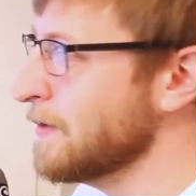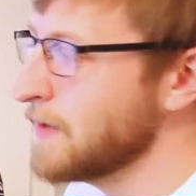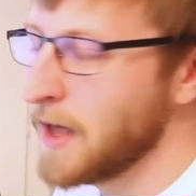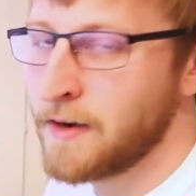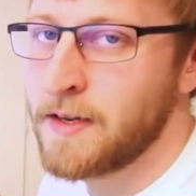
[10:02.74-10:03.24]
you've
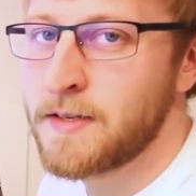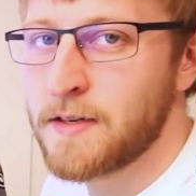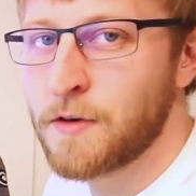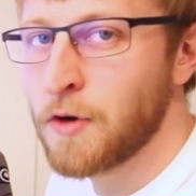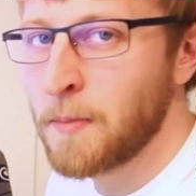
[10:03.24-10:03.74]
got a
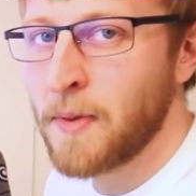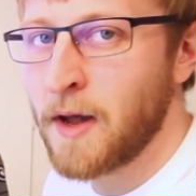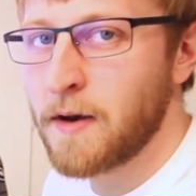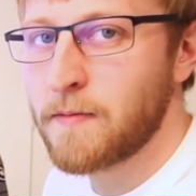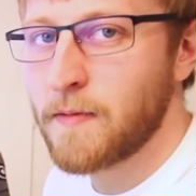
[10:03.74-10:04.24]
decent grip
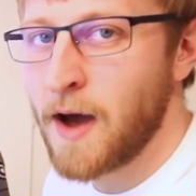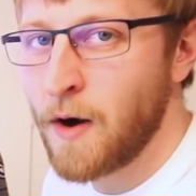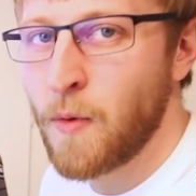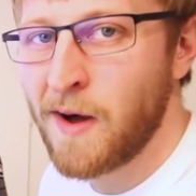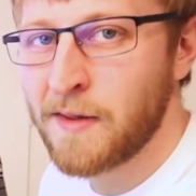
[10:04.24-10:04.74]
on
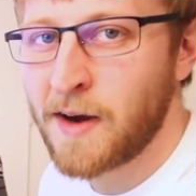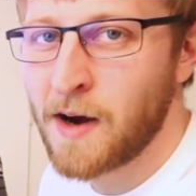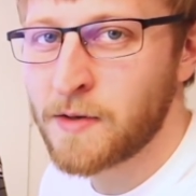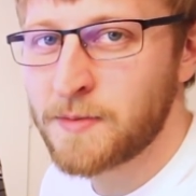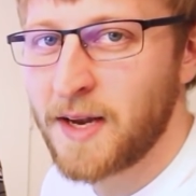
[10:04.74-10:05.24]
how well the
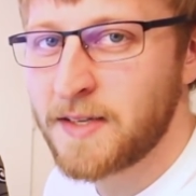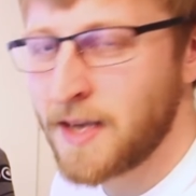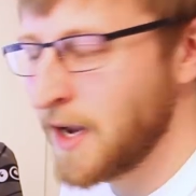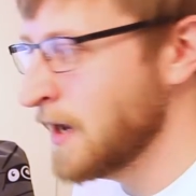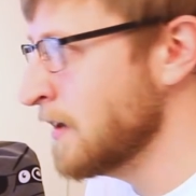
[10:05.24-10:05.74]
car is
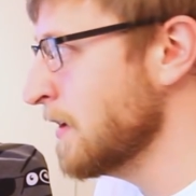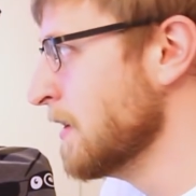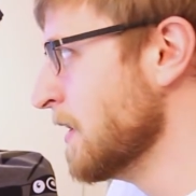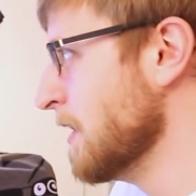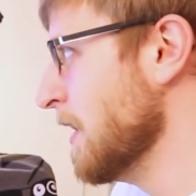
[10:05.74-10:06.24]
maintained,
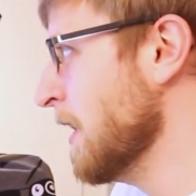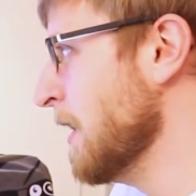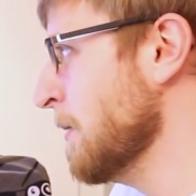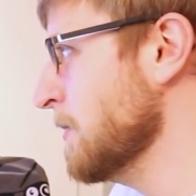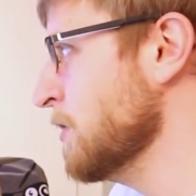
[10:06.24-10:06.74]

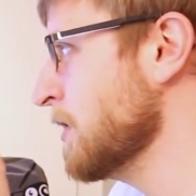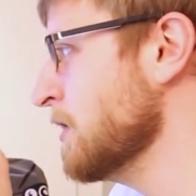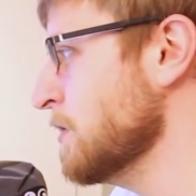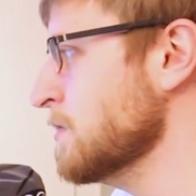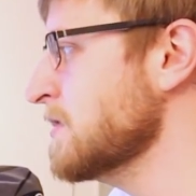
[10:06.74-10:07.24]
you
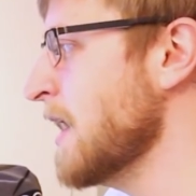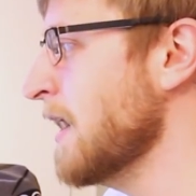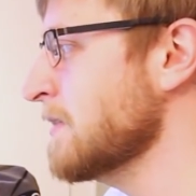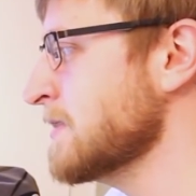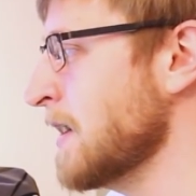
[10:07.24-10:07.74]
can use
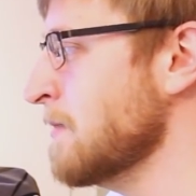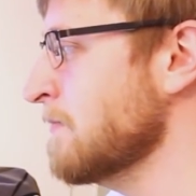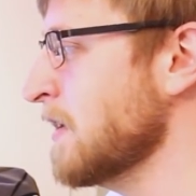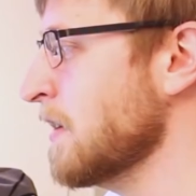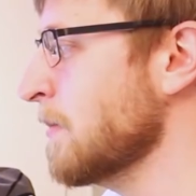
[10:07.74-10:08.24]
that same
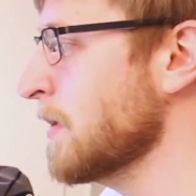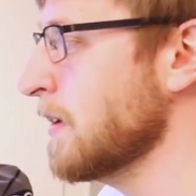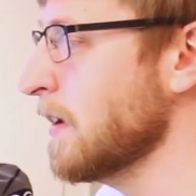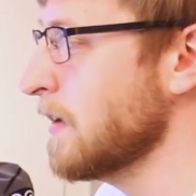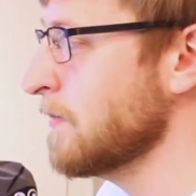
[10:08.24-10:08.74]
VIN
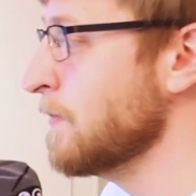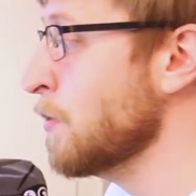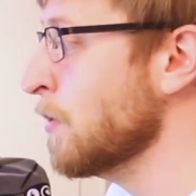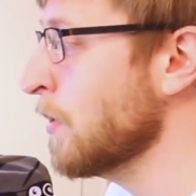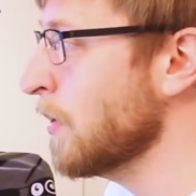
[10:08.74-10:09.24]
number
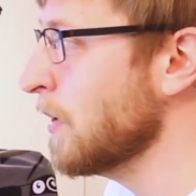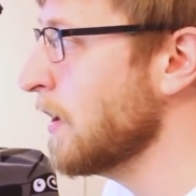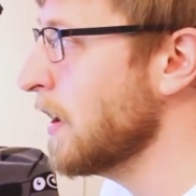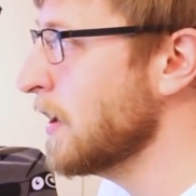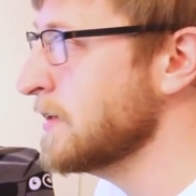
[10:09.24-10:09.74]

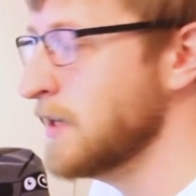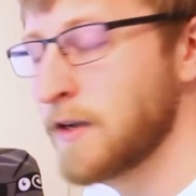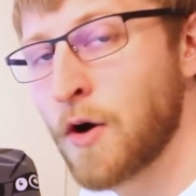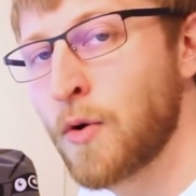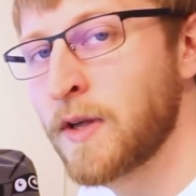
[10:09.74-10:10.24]
for a
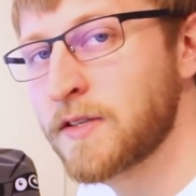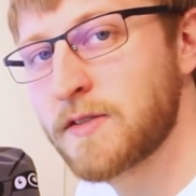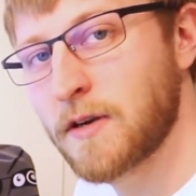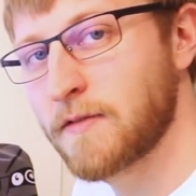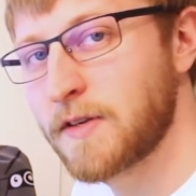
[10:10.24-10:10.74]
decoding
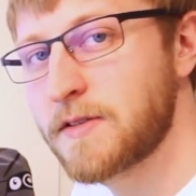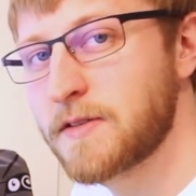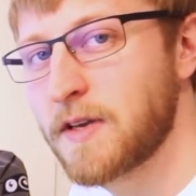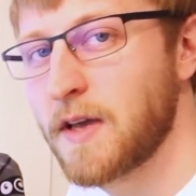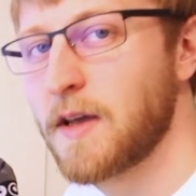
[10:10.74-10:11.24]

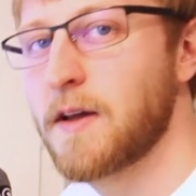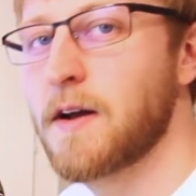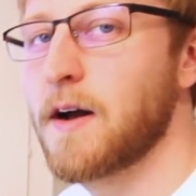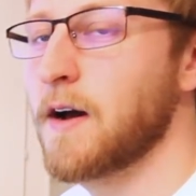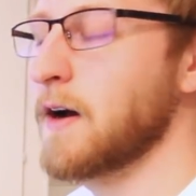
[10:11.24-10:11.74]
service.
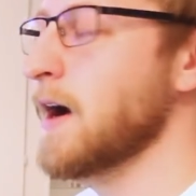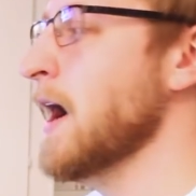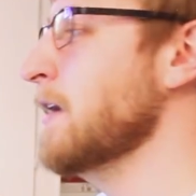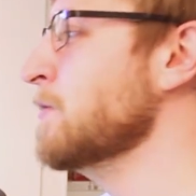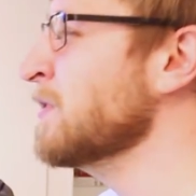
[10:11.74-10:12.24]

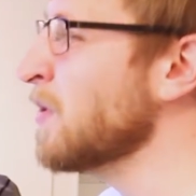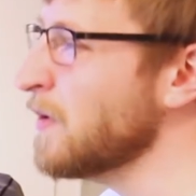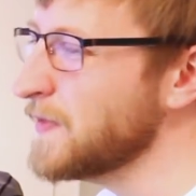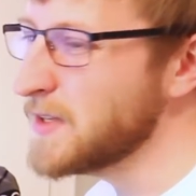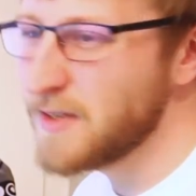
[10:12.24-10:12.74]
I don't know
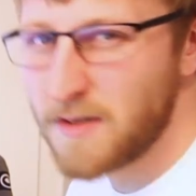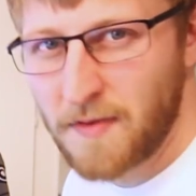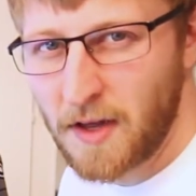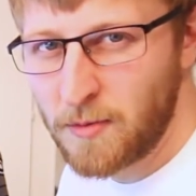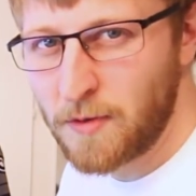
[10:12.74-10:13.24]
if this is
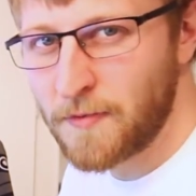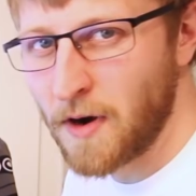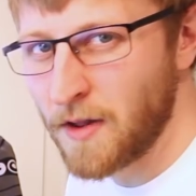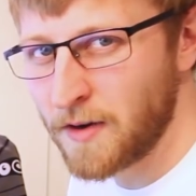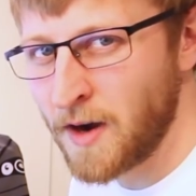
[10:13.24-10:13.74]
available
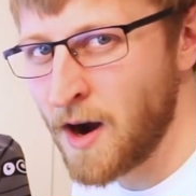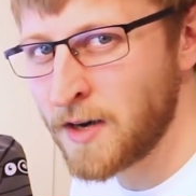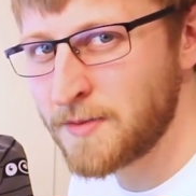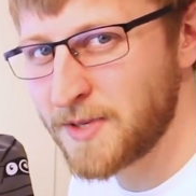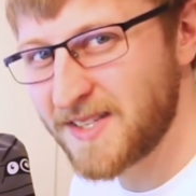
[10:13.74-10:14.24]
for other
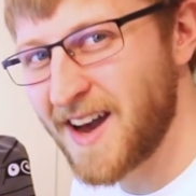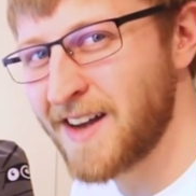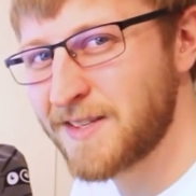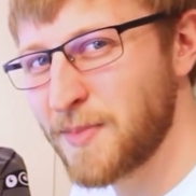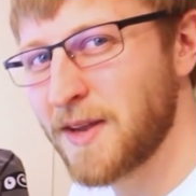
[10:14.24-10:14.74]
cars
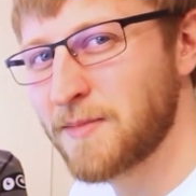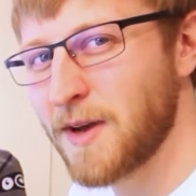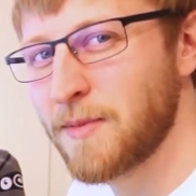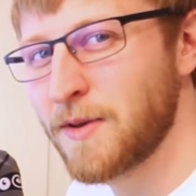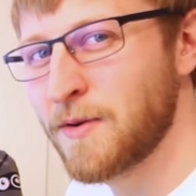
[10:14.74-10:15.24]
besides
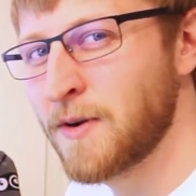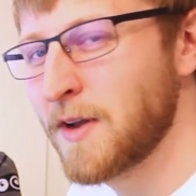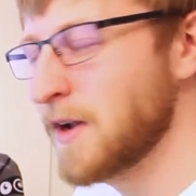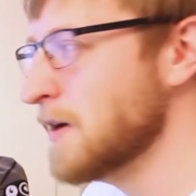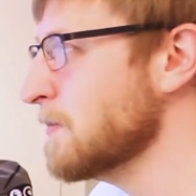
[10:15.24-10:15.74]
BMW,
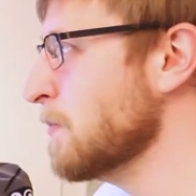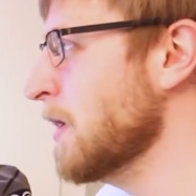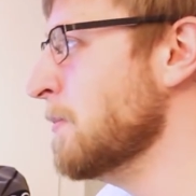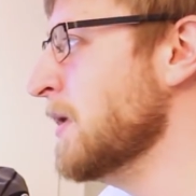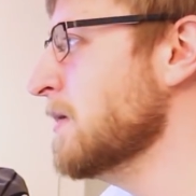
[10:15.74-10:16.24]

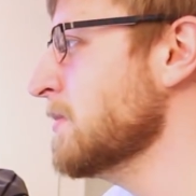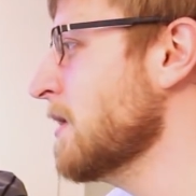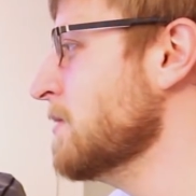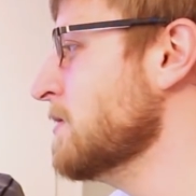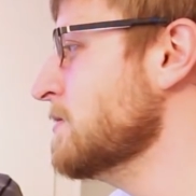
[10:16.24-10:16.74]
but
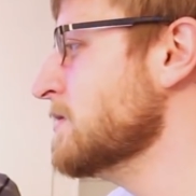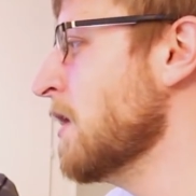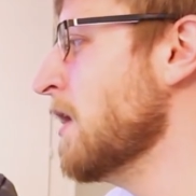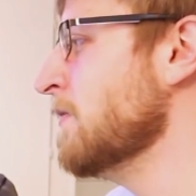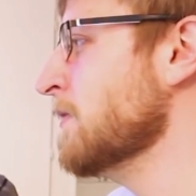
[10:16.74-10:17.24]
BMWs
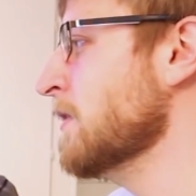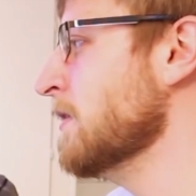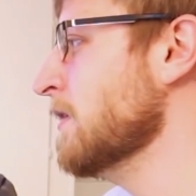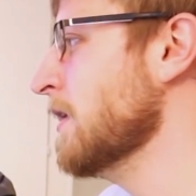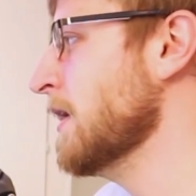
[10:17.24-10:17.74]

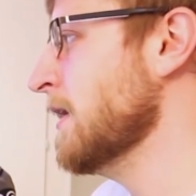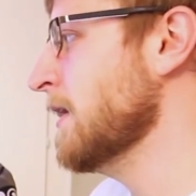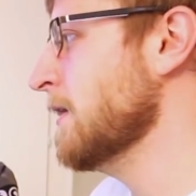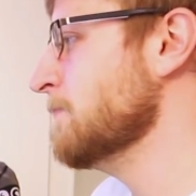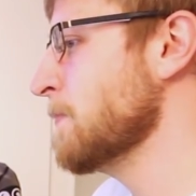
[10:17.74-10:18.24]
offer
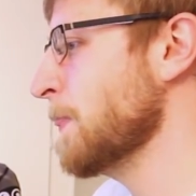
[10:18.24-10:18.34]
a